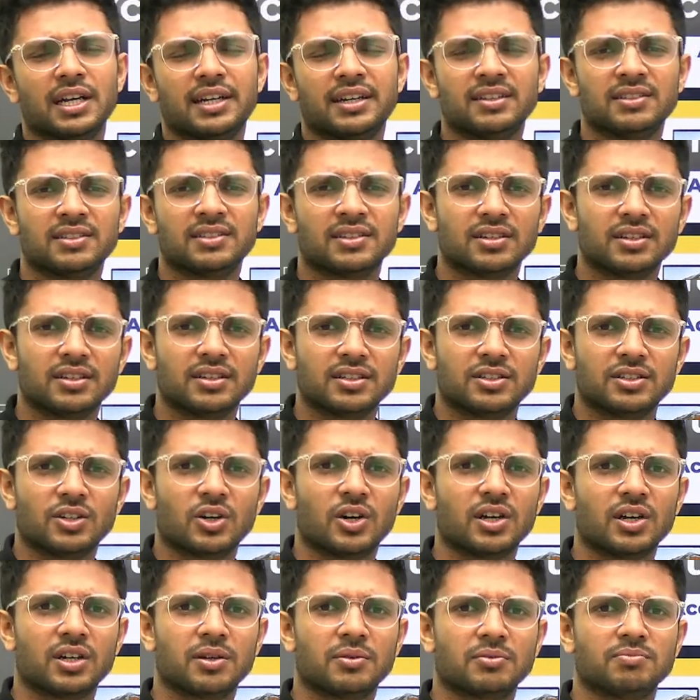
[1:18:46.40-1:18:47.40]
t-shirts
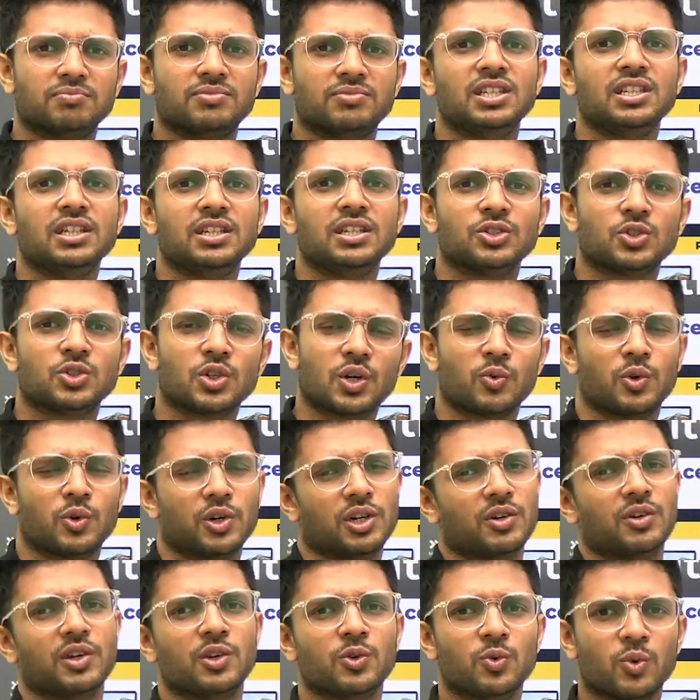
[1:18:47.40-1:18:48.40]
or jeans or
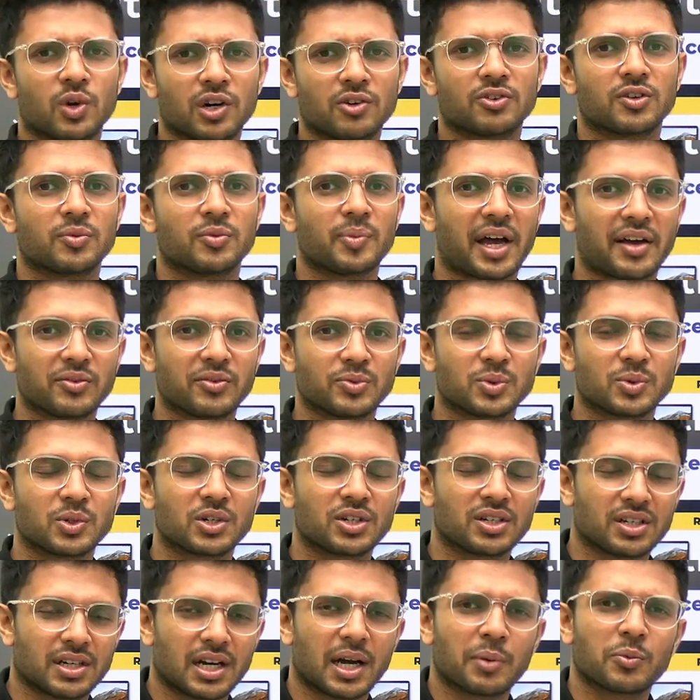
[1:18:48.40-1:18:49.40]
whatever you want from
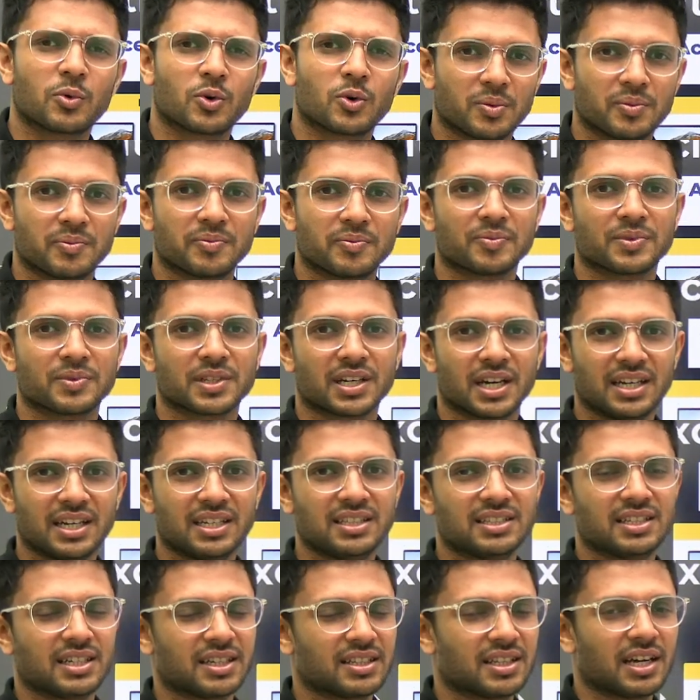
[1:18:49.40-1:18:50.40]
Amazon. Aapko
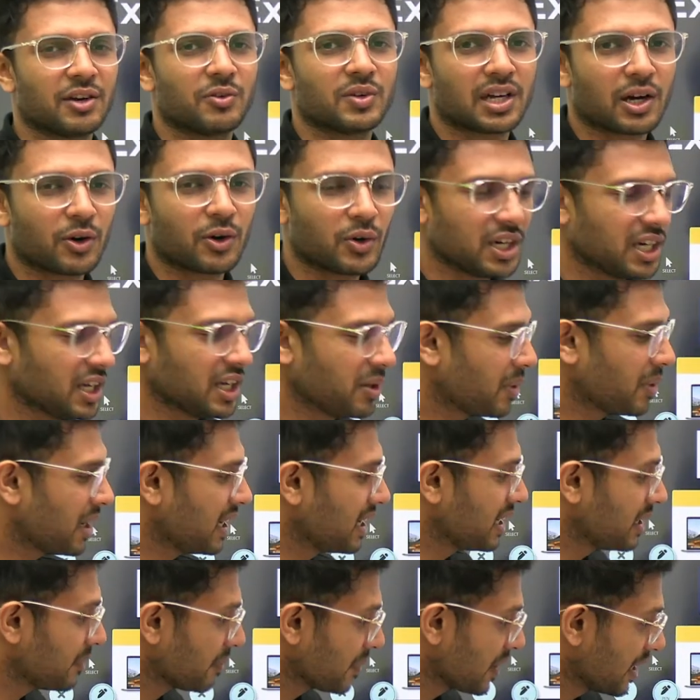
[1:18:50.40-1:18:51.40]
khareed sakta hai without any
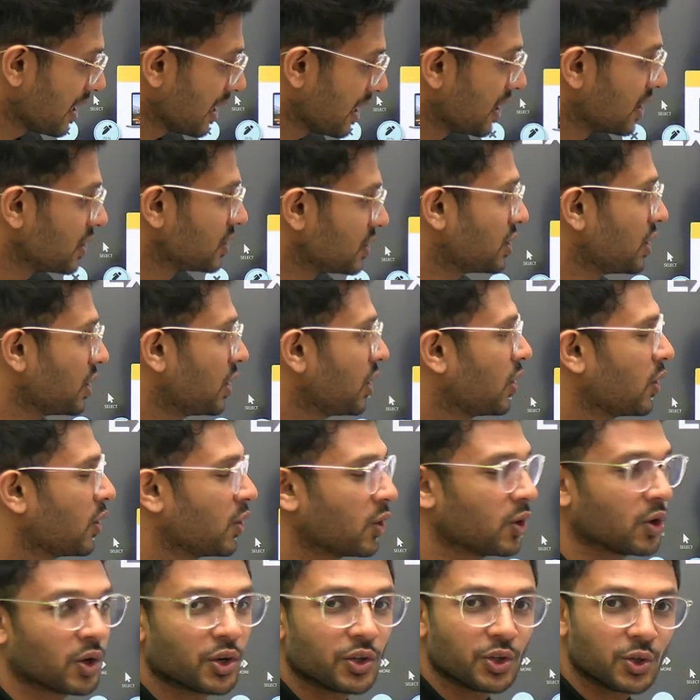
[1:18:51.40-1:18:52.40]
money.
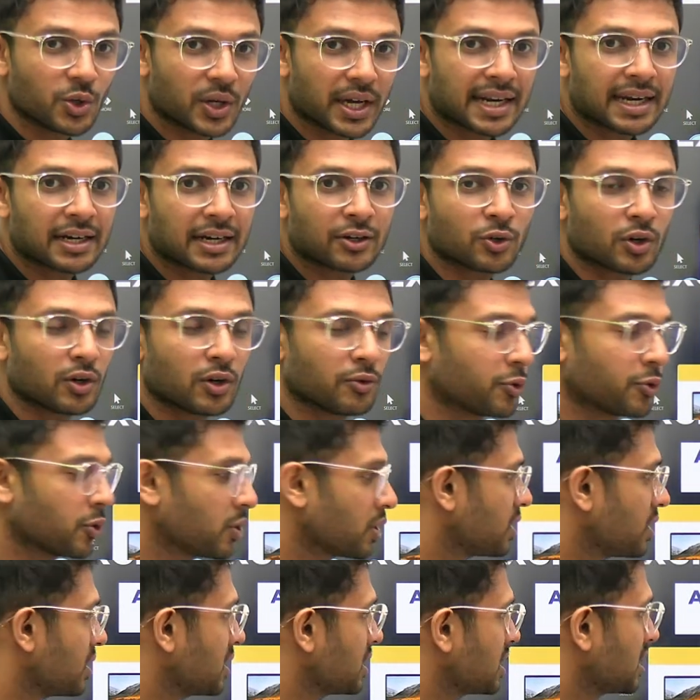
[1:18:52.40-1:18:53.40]
So you can enroll
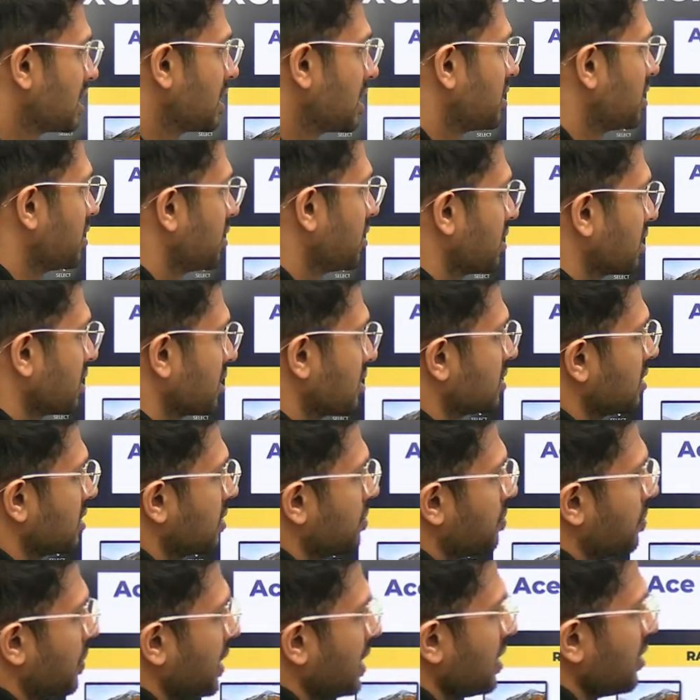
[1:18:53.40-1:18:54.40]
for this
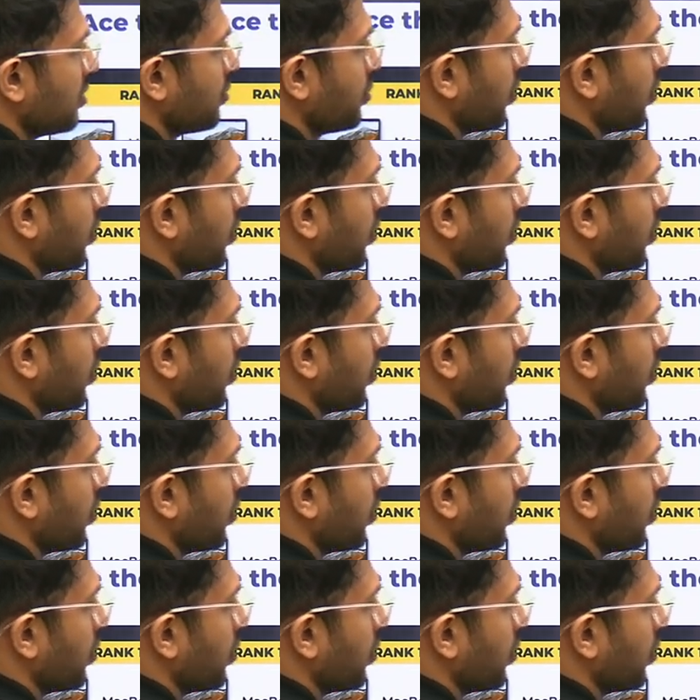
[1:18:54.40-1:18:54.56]
simply